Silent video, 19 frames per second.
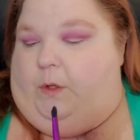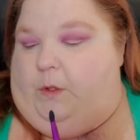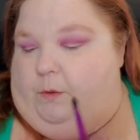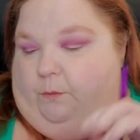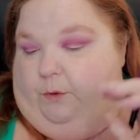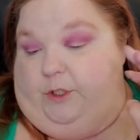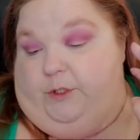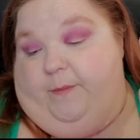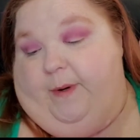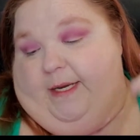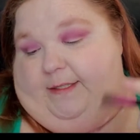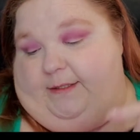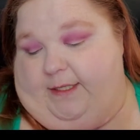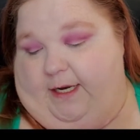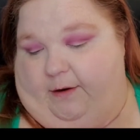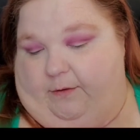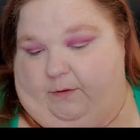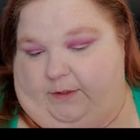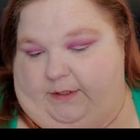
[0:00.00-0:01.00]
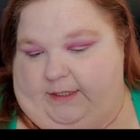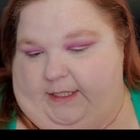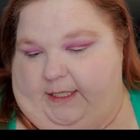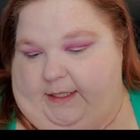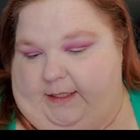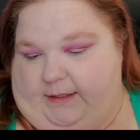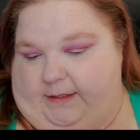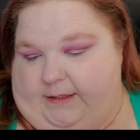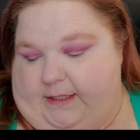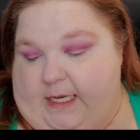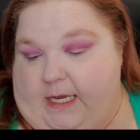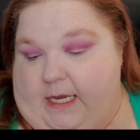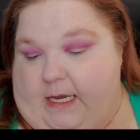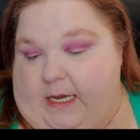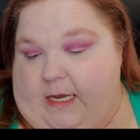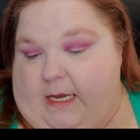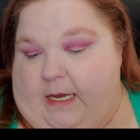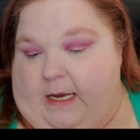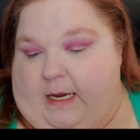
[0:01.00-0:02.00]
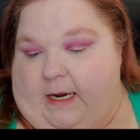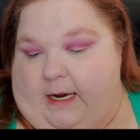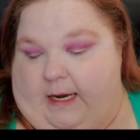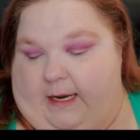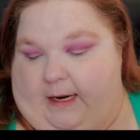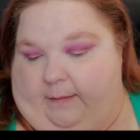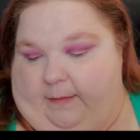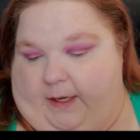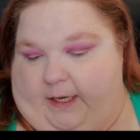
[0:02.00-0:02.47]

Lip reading: which makes total sense. And I'm